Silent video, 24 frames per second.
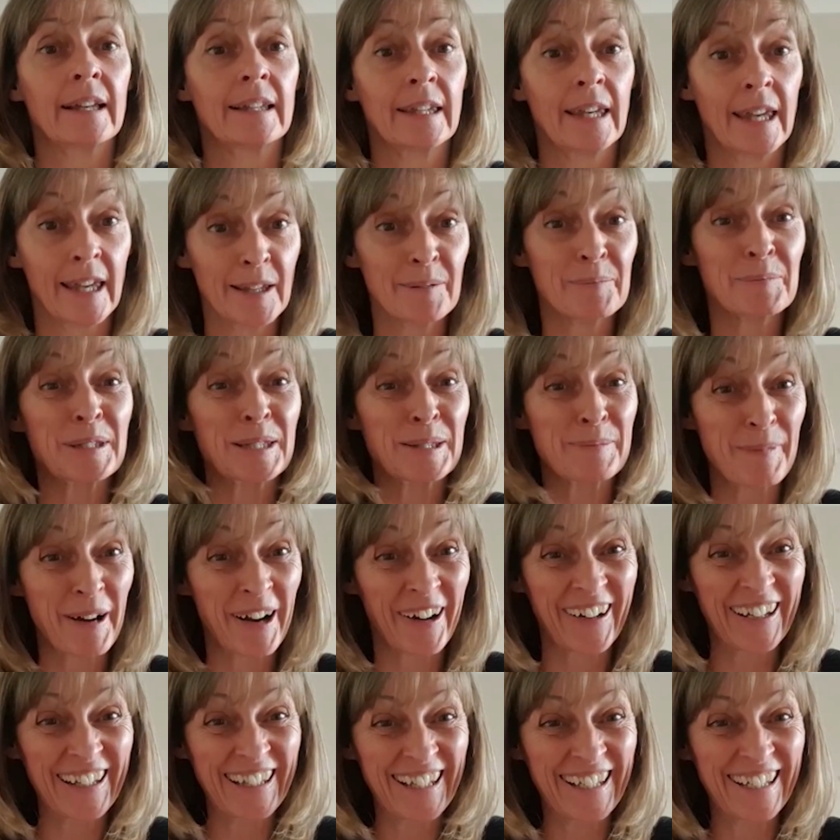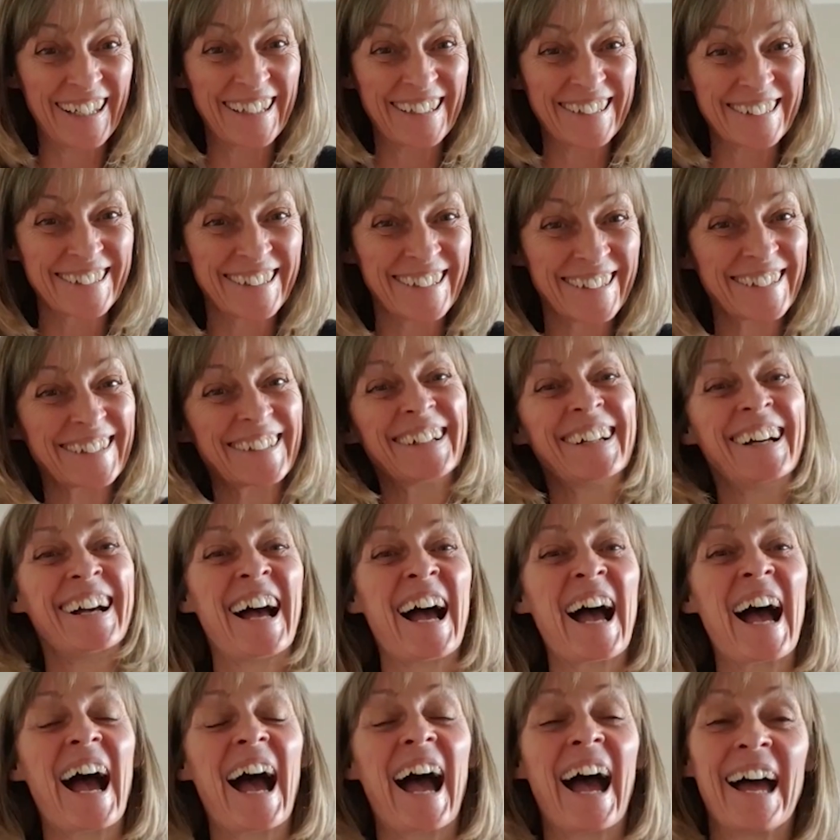Keep smiling,
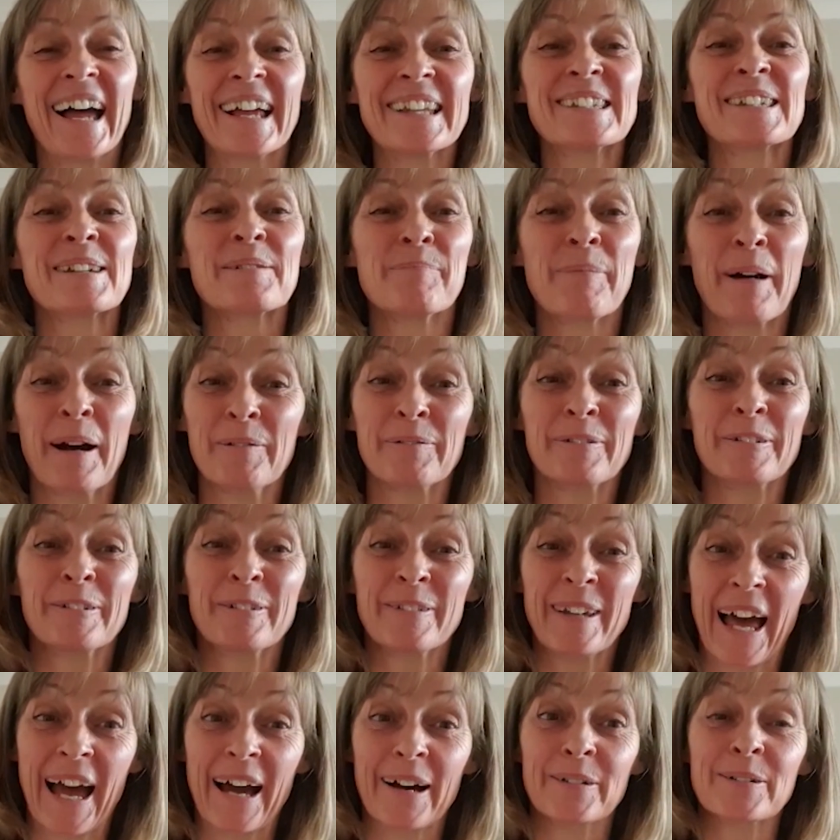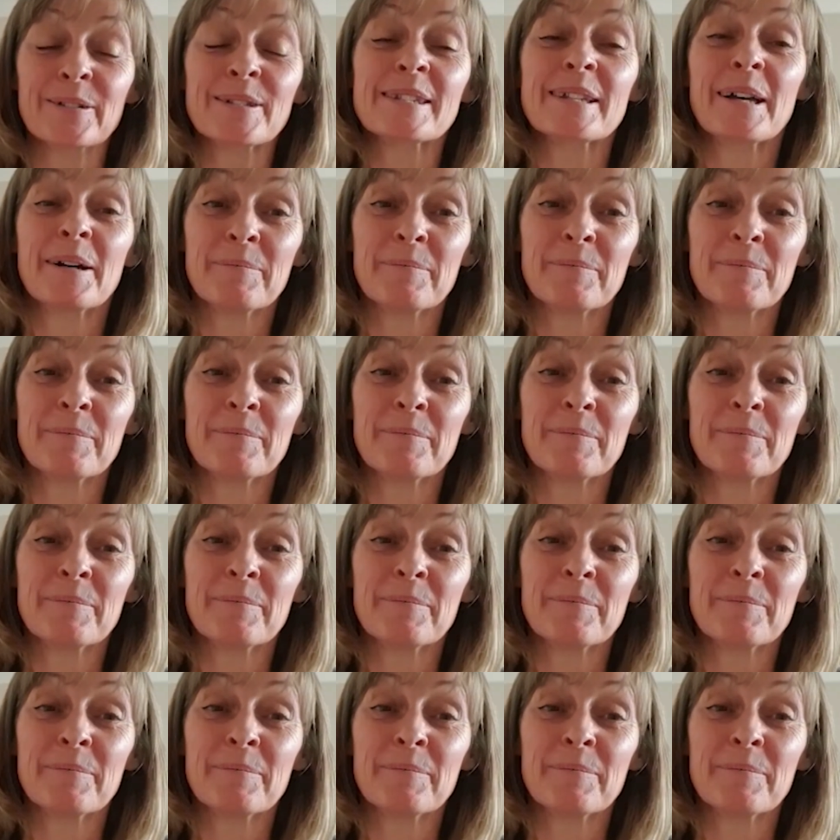and above all else,